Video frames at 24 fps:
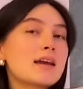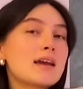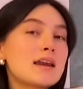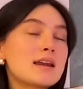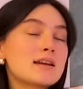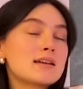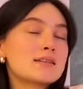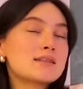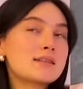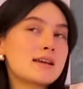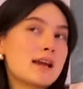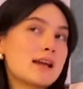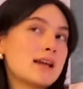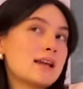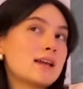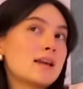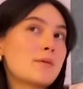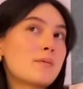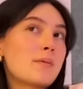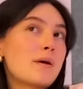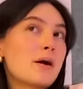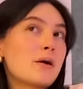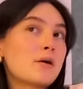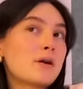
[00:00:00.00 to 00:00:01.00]
get
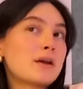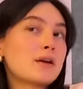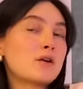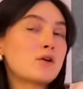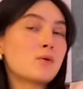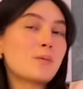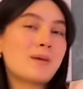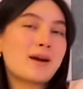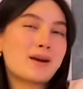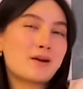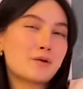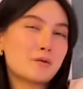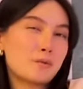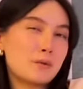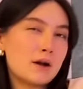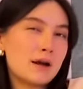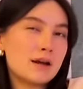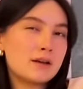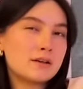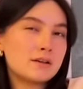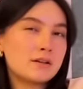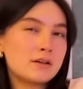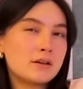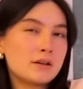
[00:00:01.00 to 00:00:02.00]
excited about it no matter
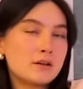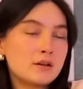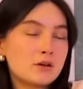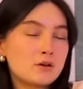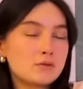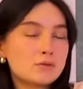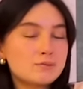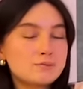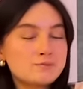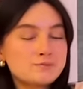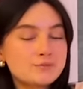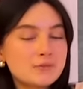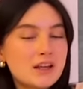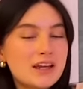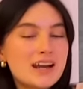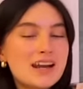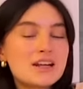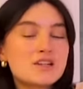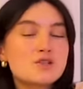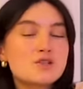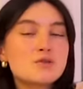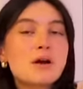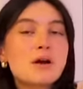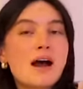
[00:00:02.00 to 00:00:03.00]
what, you know? And
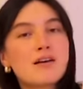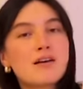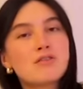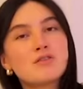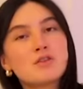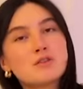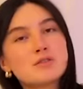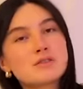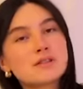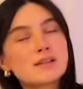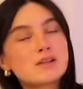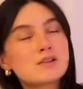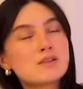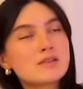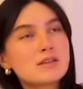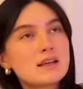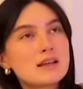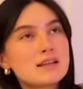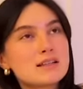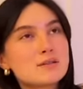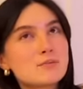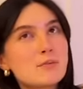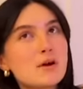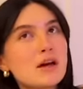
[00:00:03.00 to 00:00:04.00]
I do have those little
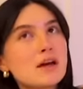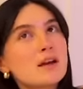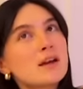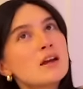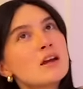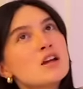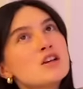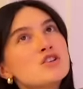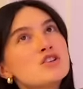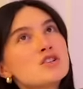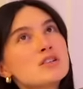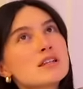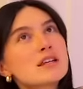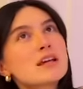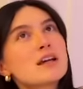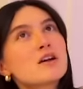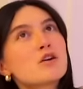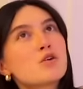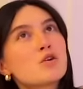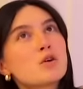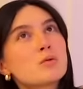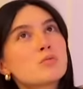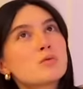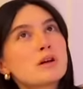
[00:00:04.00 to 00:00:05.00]
things, but just like
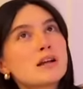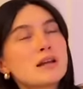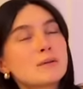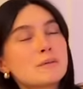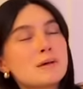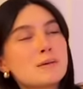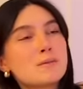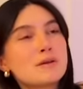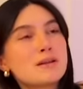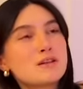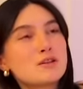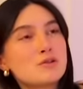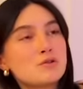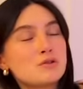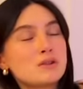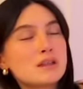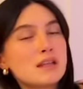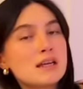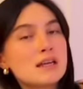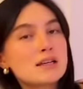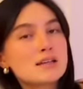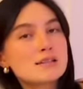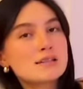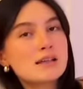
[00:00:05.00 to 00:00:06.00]
incorporating maybe new
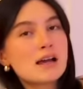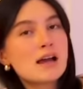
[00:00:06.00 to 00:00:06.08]
things.